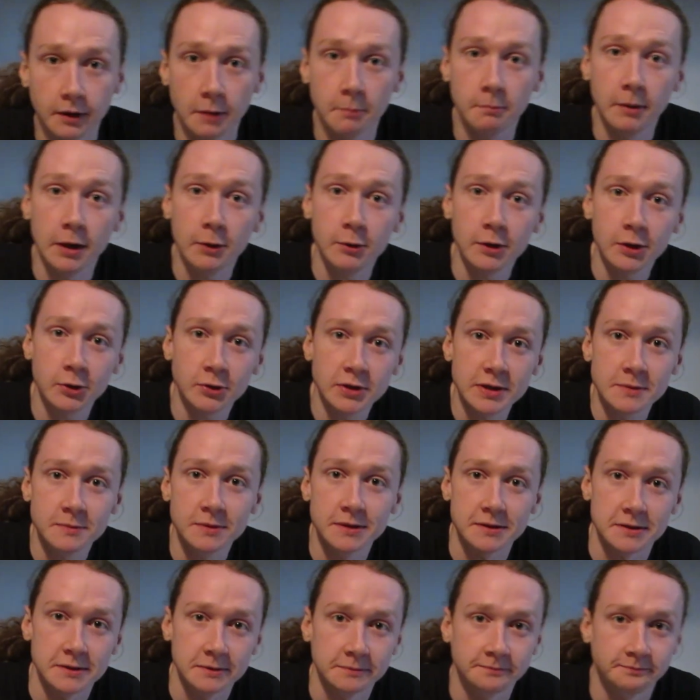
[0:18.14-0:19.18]
Merry
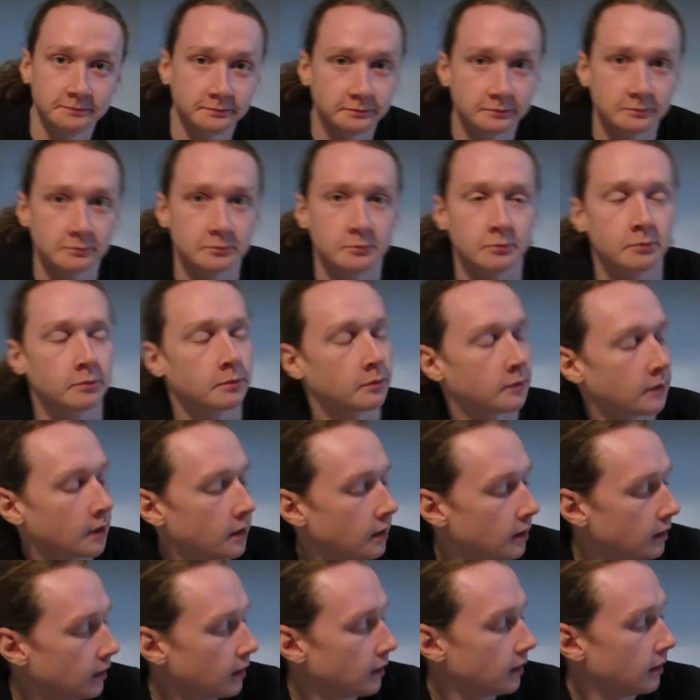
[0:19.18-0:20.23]
Christmas.
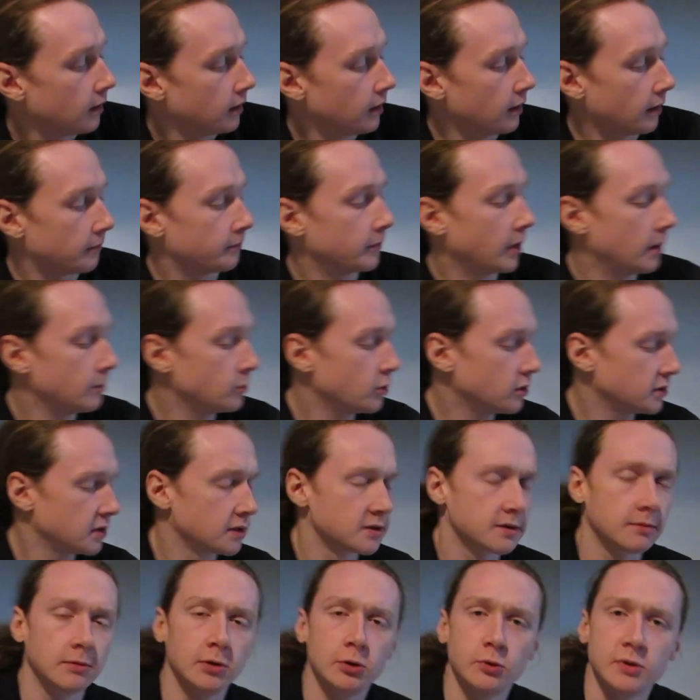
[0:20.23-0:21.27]
Yeah, I'm
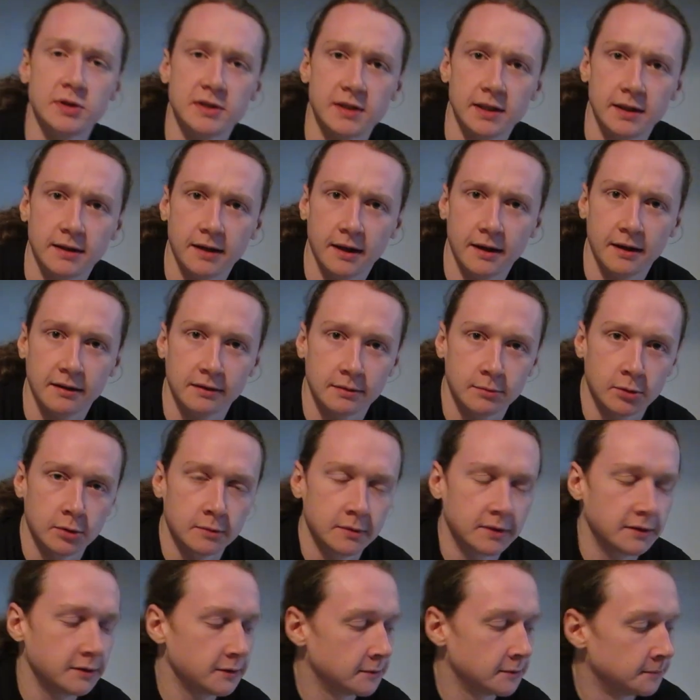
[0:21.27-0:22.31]
watching some Louis C.K. at the
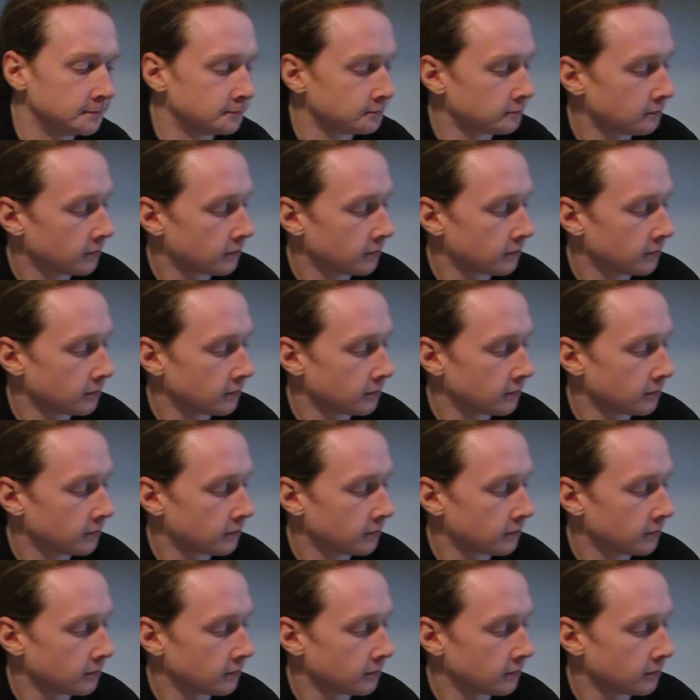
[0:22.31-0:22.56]
moment.